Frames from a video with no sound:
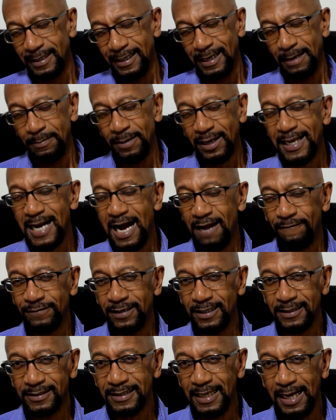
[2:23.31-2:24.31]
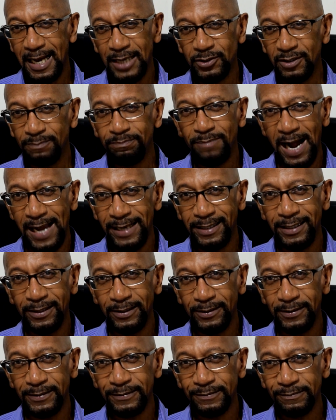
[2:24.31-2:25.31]
I'm not confident I should buy it here.
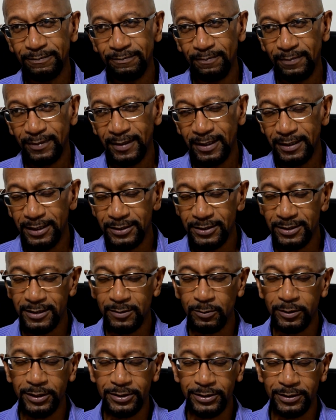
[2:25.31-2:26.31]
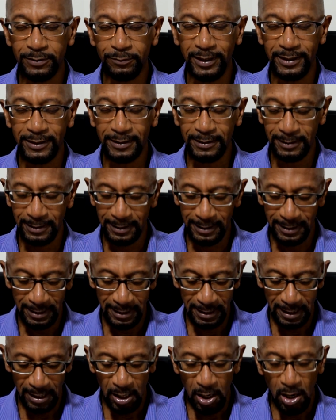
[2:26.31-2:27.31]
And this is the reason.
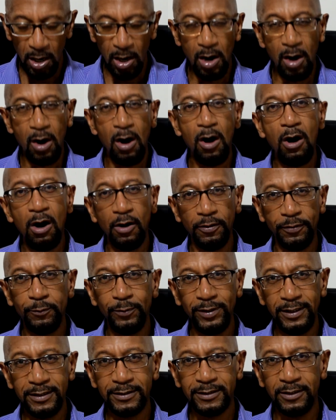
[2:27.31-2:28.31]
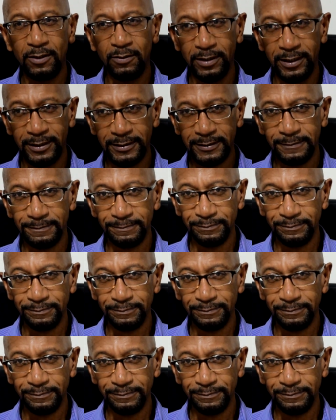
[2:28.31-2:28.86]
All three stores